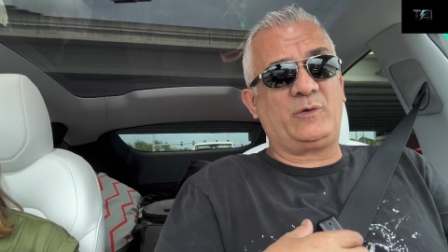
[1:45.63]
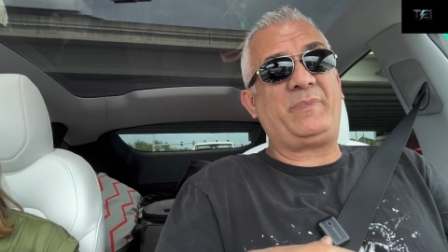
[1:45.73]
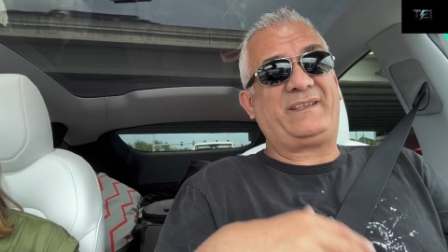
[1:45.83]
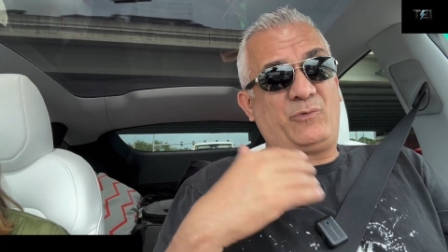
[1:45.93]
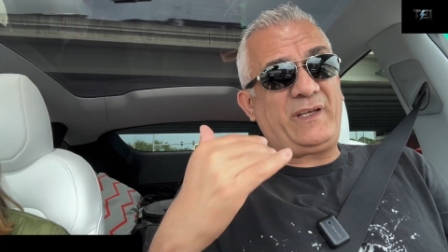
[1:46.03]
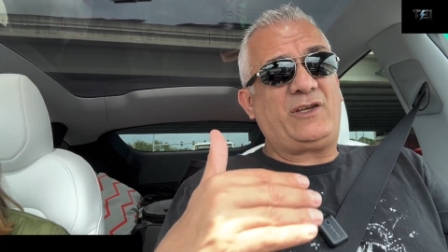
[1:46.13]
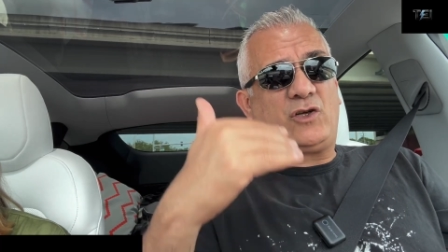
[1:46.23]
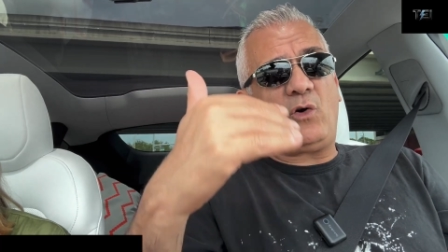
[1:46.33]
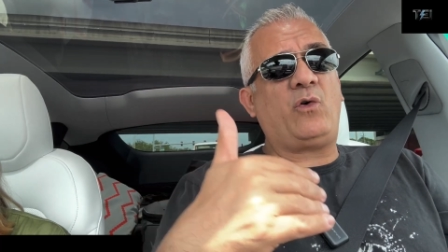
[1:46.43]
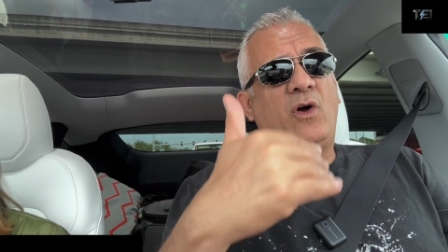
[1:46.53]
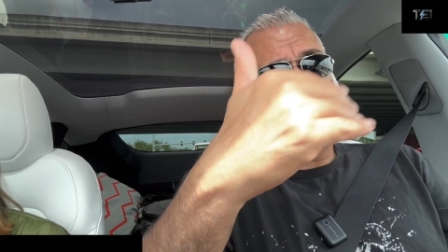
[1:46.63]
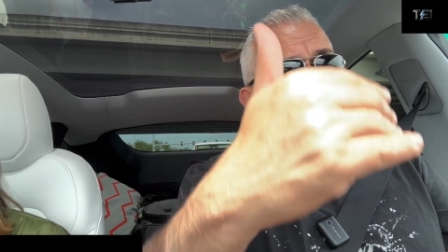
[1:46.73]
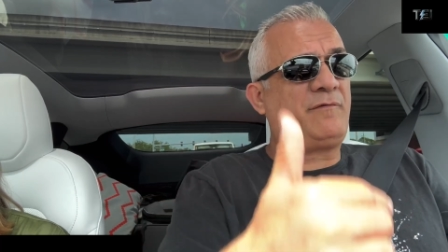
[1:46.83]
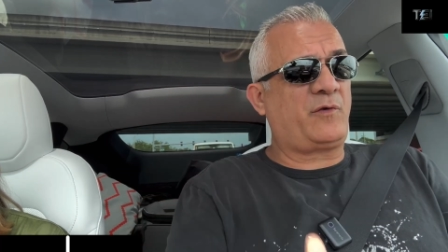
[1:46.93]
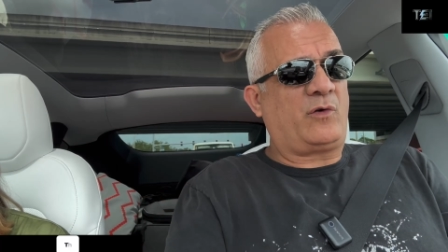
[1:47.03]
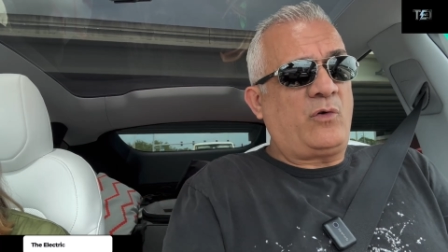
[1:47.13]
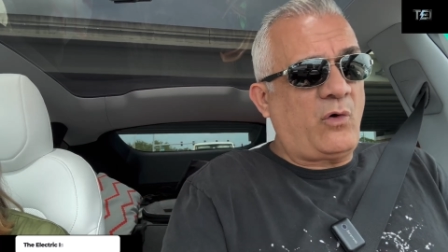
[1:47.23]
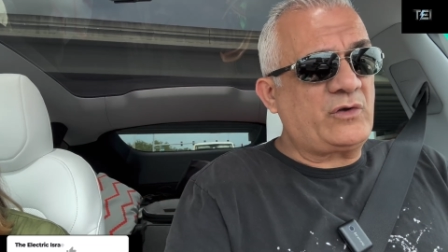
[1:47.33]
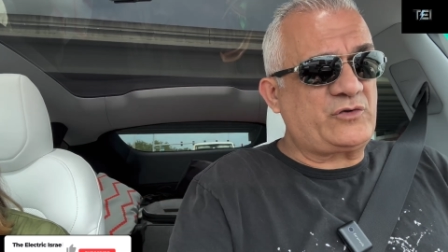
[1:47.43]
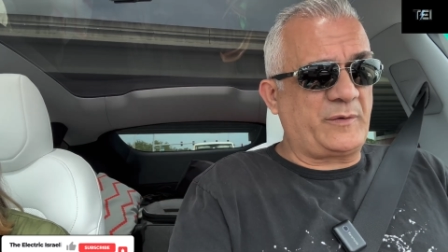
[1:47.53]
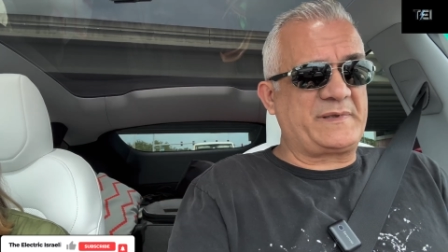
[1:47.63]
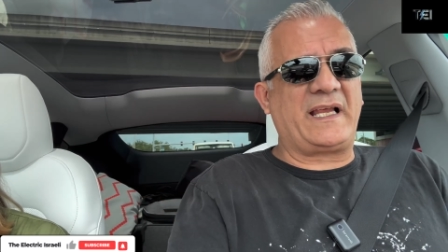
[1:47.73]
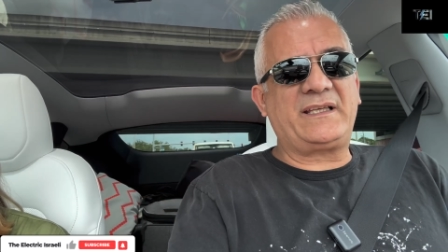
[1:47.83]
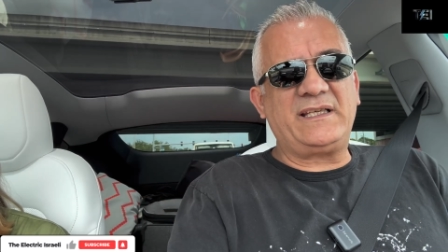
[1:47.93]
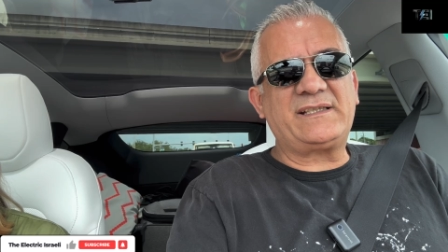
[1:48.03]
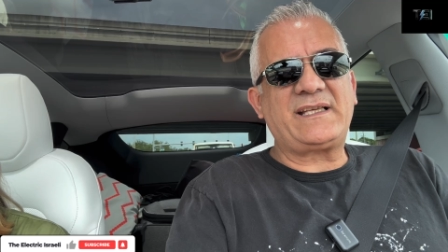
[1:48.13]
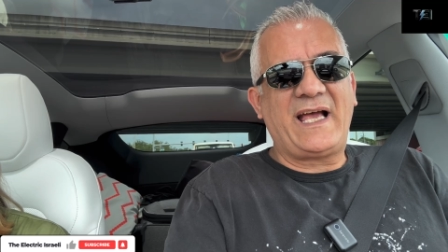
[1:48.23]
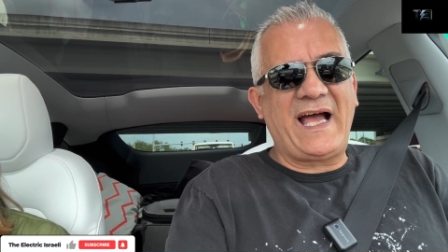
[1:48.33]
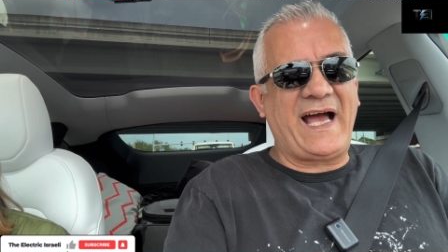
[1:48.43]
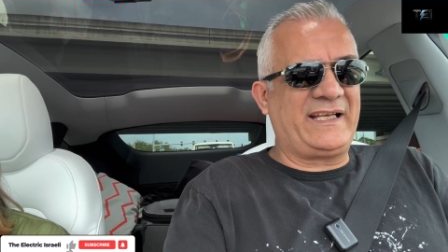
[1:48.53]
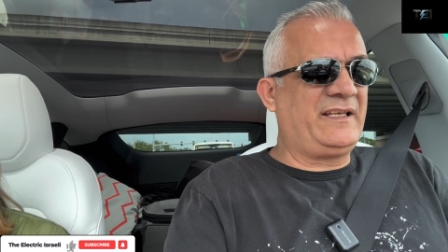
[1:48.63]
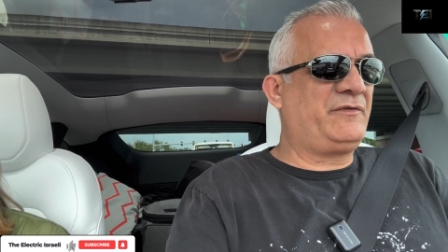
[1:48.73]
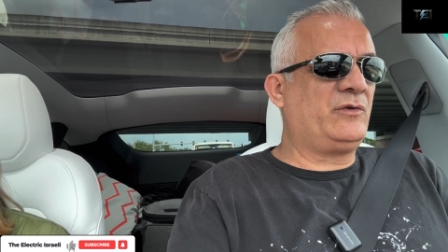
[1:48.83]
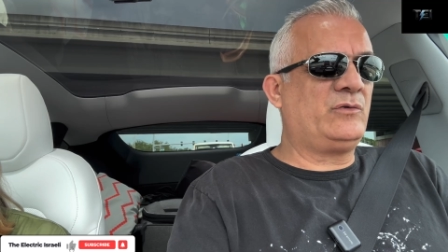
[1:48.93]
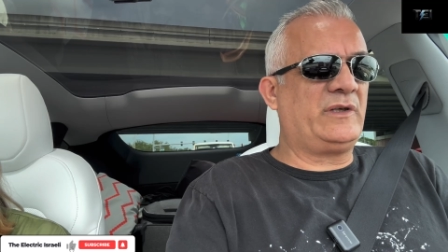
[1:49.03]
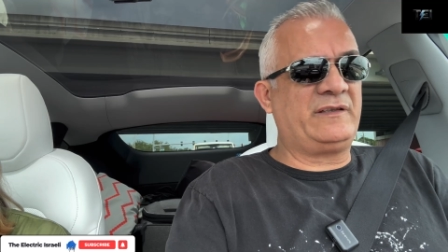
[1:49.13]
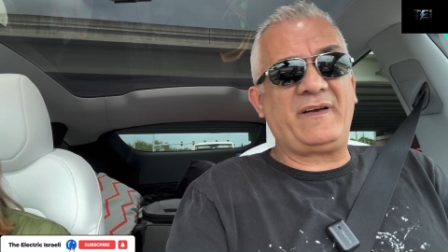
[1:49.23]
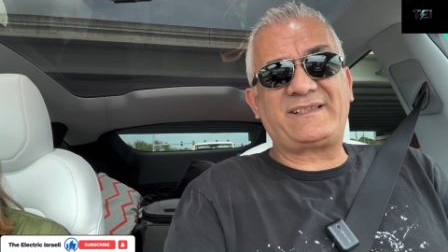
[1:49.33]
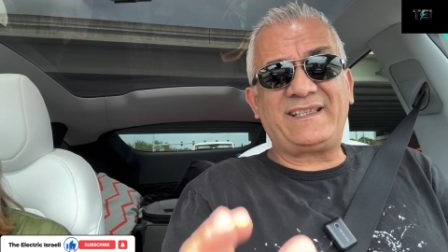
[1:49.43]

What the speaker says: But when you go for long trips like this, I'll give you advice.